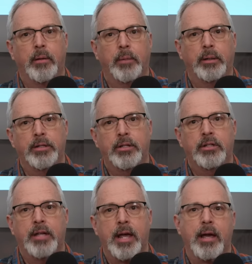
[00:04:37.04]
but let's
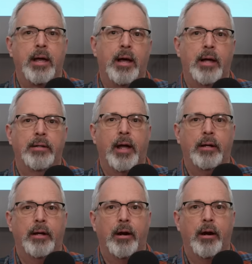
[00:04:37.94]
just take a
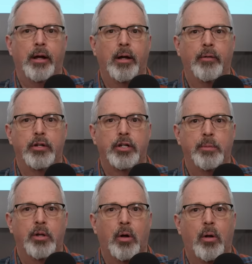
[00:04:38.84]
contact area of the
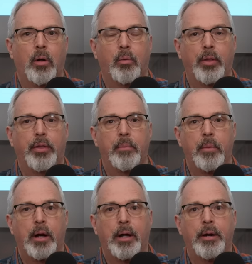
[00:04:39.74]
ship's hull with the
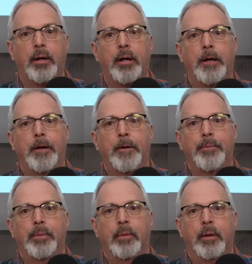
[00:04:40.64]
mud
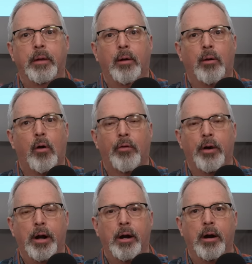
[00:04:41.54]
over
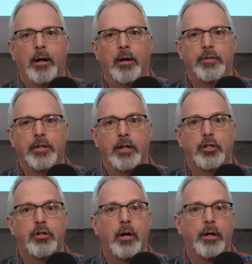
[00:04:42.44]
an area of say
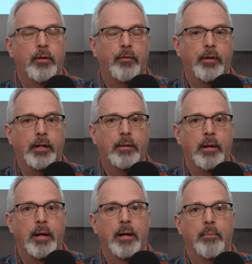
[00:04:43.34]
200 feet
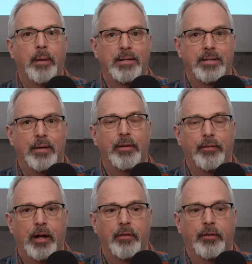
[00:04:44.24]
by
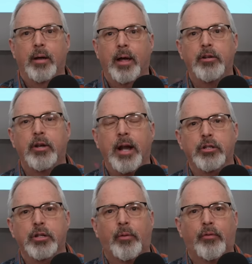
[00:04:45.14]
75 feet. And you can
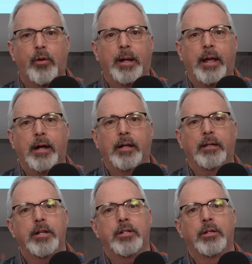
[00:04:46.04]
actually perform a
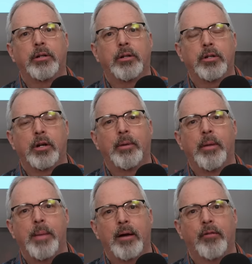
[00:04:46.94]
calculation to determine the
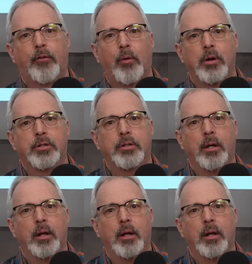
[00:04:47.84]
amount of force